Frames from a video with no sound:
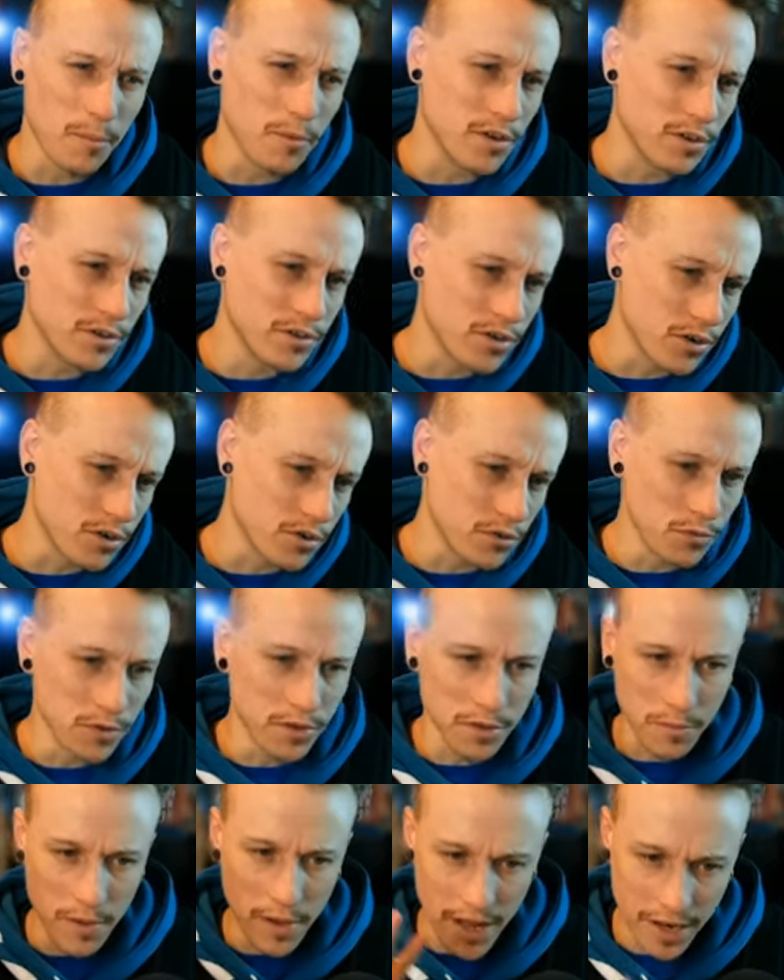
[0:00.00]
I'm going to start
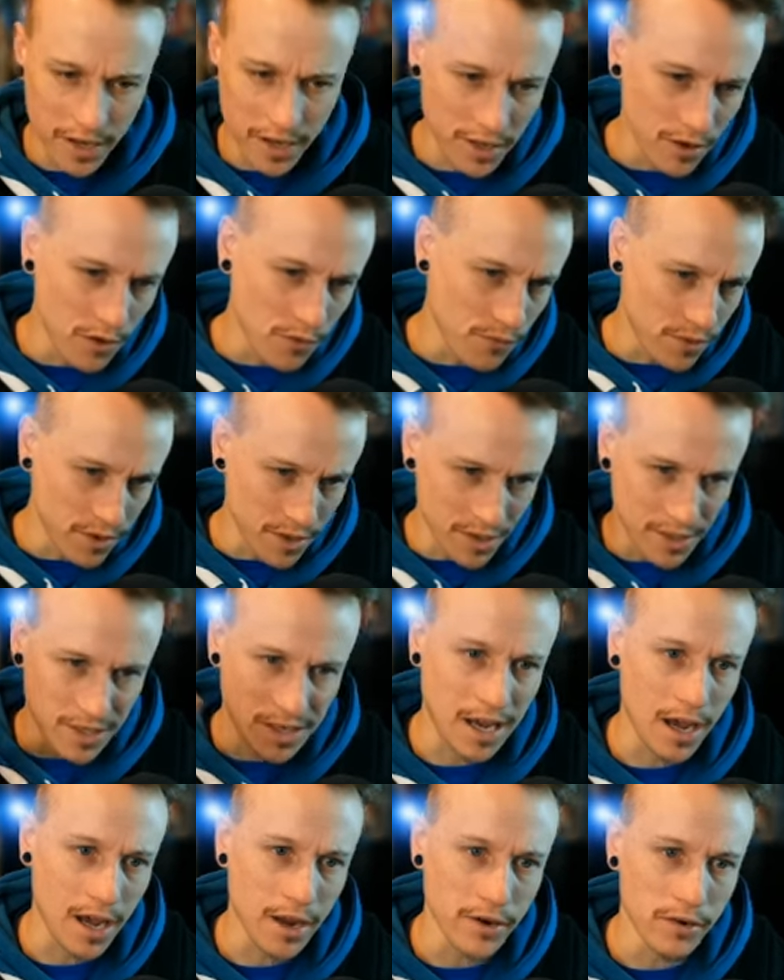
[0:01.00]
doing some editing over the
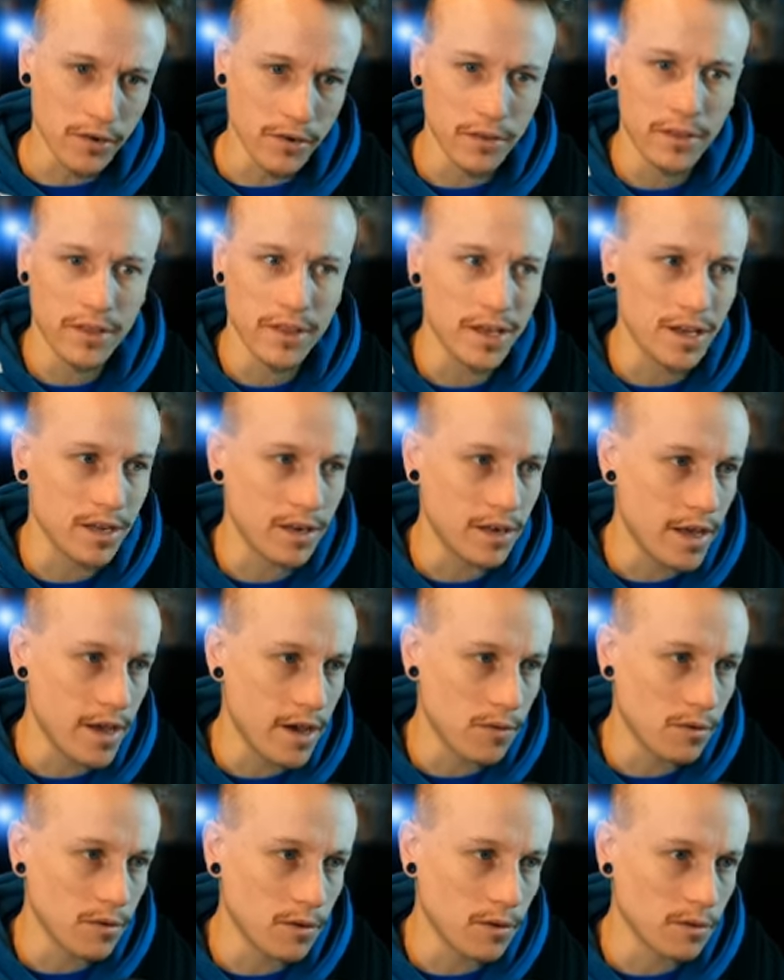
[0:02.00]
entire thing
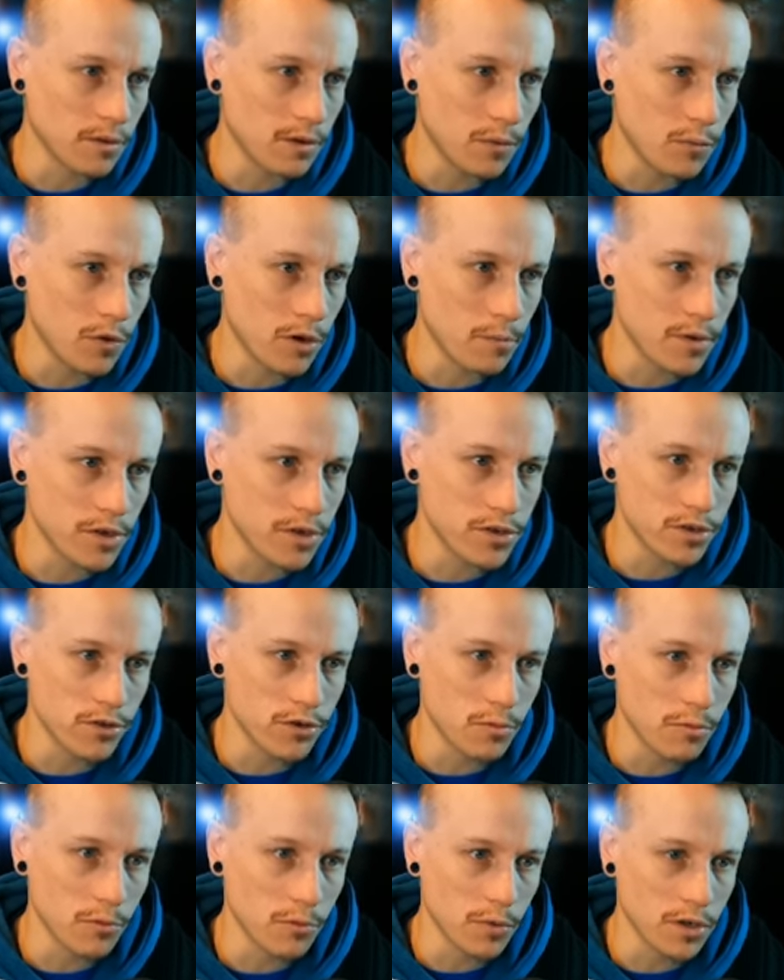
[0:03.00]
now. I want to make sure
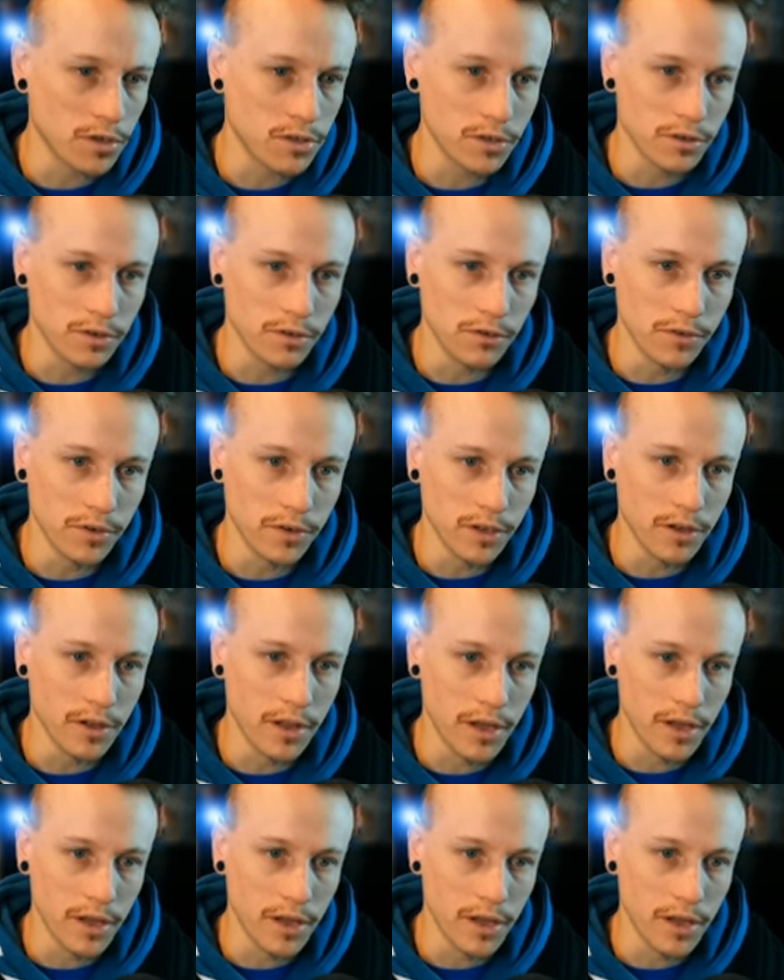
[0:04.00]
Obi-Wan's included.